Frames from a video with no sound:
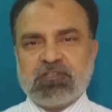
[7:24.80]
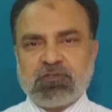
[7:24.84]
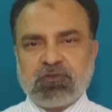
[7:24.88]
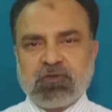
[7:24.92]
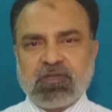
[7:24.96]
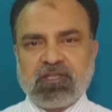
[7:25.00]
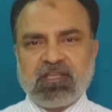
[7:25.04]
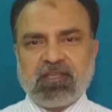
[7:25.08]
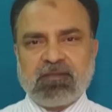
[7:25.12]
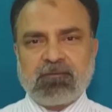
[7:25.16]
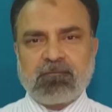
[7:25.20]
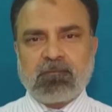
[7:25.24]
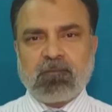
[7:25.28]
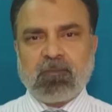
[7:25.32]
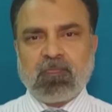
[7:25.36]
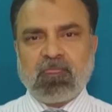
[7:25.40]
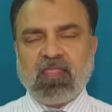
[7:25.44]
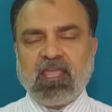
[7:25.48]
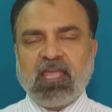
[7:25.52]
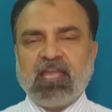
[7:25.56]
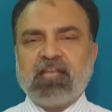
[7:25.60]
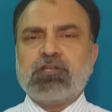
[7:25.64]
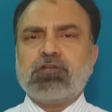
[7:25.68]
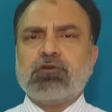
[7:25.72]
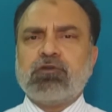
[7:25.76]
doing,
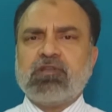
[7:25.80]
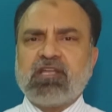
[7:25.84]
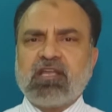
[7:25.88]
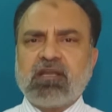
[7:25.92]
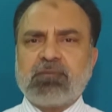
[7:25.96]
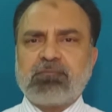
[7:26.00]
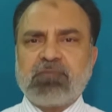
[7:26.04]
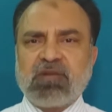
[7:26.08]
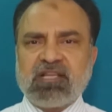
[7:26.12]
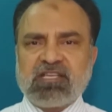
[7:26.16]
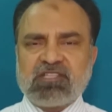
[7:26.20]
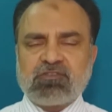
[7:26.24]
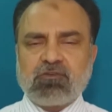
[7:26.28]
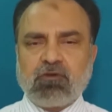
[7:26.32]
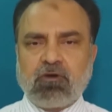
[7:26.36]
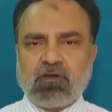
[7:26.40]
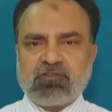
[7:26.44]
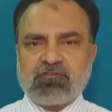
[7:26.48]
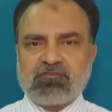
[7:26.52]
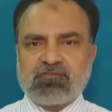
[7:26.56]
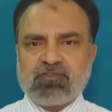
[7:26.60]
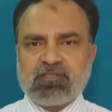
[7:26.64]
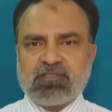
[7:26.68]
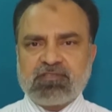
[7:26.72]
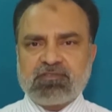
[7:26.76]
and during a press
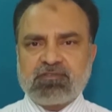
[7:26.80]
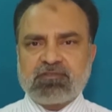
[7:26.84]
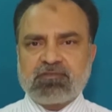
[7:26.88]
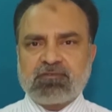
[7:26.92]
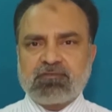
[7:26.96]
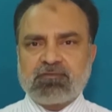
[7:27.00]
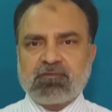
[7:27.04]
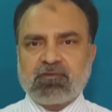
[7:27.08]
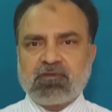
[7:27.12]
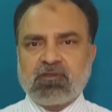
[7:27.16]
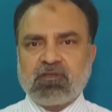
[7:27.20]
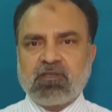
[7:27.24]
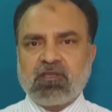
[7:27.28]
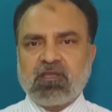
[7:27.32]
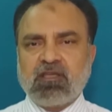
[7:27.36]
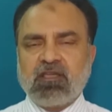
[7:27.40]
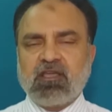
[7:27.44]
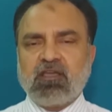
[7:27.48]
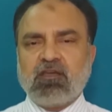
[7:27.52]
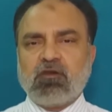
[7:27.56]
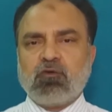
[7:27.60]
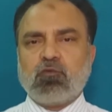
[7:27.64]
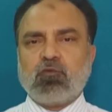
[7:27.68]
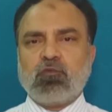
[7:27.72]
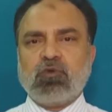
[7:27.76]
conference
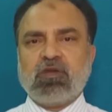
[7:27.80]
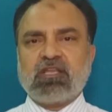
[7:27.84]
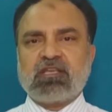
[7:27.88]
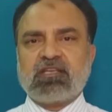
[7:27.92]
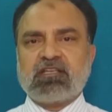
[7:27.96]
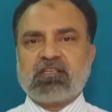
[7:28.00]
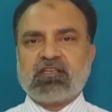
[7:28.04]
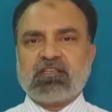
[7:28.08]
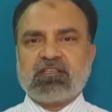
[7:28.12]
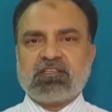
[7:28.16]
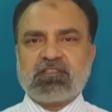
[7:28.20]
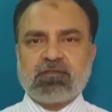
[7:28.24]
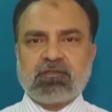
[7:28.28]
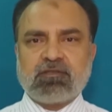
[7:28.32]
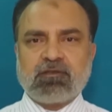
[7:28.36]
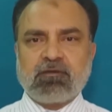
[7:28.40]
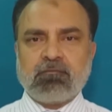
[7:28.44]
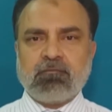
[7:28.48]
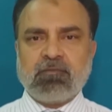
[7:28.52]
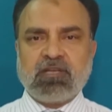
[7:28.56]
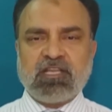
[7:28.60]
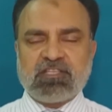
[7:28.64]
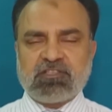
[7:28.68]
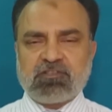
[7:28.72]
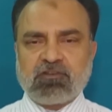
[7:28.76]
where
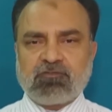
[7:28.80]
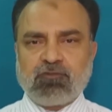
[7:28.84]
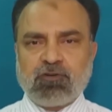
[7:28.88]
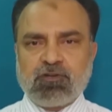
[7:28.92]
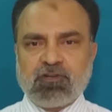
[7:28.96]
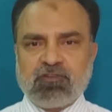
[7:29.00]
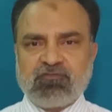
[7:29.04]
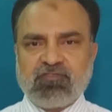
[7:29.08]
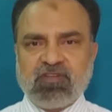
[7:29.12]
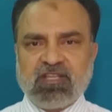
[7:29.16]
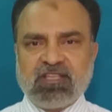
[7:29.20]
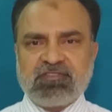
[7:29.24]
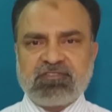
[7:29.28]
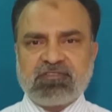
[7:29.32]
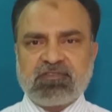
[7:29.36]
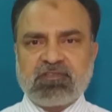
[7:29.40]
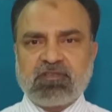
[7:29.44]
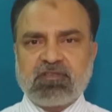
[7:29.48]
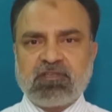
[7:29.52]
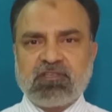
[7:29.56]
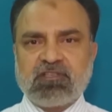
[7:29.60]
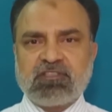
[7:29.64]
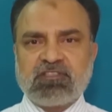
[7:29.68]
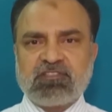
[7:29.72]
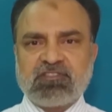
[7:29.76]
Minister for Defense,
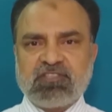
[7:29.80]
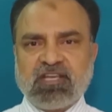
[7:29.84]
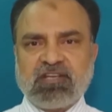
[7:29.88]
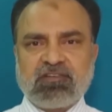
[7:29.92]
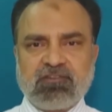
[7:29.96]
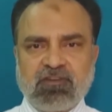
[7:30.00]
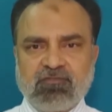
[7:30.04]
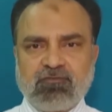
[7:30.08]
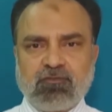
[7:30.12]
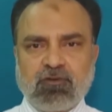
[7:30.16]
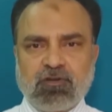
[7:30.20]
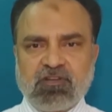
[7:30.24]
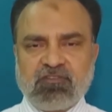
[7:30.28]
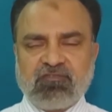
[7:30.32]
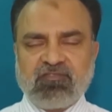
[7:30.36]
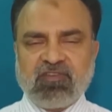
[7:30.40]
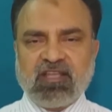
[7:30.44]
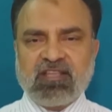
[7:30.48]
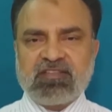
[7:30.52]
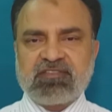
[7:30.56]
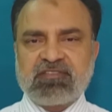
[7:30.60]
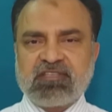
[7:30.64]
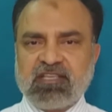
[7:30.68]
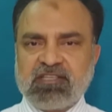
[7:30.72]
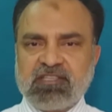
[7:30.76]
Secretary for
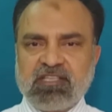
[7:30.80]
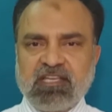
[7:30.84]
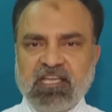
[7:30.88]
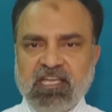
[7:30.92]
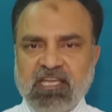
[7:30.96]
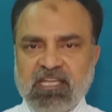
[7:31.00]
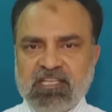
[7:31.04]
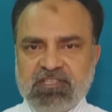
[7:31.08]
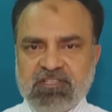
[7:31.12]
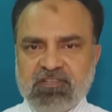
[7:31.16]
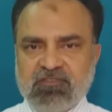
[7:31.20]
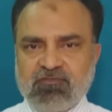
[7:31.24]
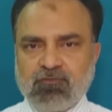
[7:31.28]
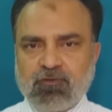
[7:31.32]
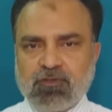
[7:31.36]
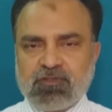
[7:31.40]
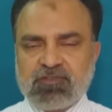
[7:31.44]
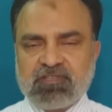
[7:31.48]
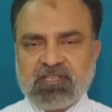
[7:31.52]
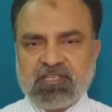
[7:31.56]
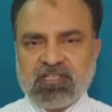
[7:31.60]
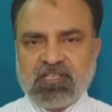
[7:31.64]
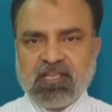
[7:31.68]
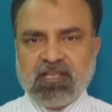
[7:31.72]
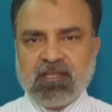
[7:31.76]
Defense and the Air Chief was
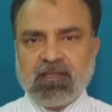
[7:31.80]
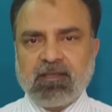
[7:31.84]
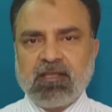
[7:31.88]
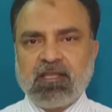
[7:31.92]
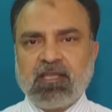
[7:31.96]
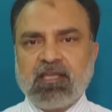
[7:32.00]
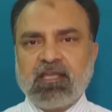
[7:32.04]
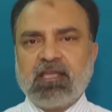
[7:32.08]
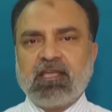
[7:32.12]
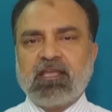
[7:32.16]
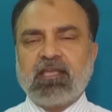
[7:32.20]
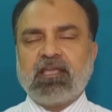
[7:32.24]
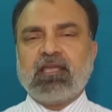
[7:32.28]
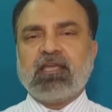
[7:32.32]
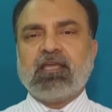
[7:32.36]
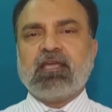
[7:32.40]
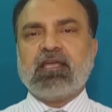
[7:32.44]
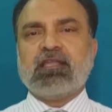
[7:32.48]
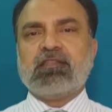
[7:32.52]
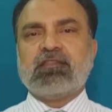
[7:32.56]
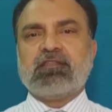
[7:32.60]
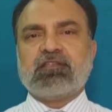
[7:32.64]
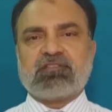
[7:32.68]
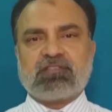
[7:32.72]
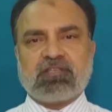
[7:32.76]
sitting,
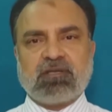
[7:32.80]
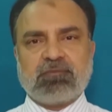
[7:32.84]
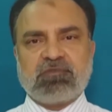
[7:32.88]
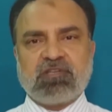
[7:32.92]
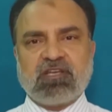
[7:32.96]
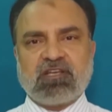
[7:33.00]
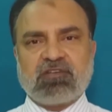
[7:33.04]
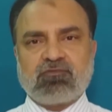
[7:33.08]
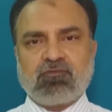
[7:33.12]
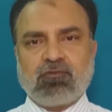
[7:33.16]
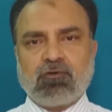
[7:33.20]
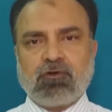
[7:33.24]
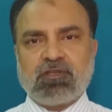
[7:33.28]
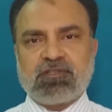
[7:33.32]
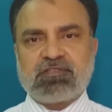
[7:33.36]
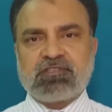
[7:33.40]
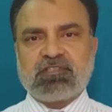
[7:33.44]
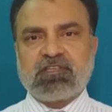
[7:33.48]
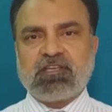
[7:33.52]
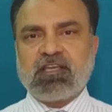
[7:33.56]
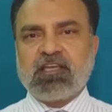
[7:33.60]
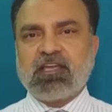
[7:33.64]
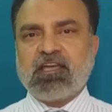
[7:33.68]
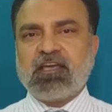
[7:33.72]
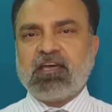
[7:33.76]
and the subject
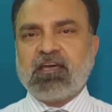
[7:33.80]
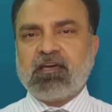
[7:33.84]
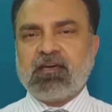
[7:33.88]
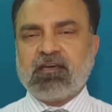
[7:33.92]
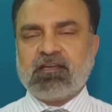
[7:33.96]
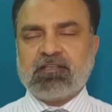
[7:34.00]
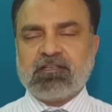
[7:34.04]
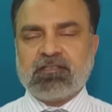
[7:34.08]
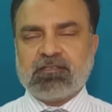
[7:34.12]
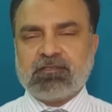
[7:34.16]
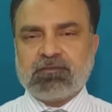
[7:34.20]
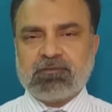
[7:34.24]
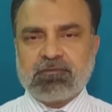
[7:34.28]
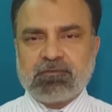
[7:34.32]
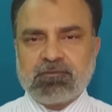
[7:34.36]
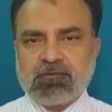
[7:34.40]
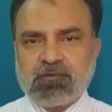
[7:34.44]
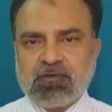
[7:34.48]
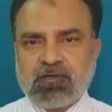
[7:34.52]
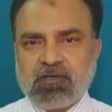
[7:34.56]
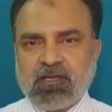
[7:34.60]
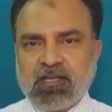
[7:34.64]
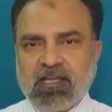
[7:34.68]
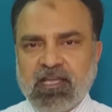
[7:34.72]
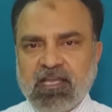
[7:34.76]
was an
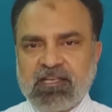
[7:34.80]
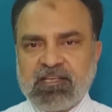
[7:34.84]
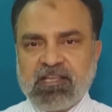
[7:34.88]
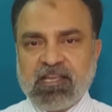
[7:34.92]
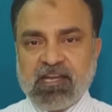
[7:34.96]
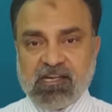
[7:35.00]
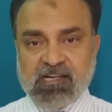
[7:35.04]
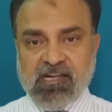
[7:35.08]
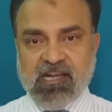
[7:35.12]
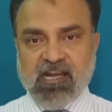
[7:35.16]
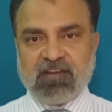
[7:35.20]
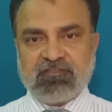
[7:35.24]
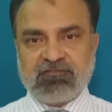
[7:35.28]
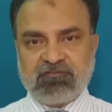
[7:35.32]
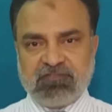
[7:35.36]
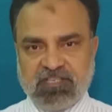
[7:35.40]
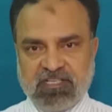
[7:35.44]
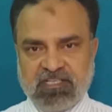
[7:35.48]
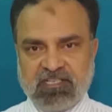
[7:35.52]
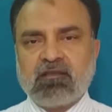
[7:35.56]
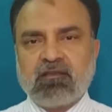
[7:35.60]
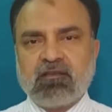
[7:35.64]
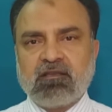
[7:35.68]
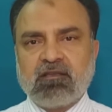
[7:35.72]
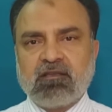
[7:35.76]
aircraft deal.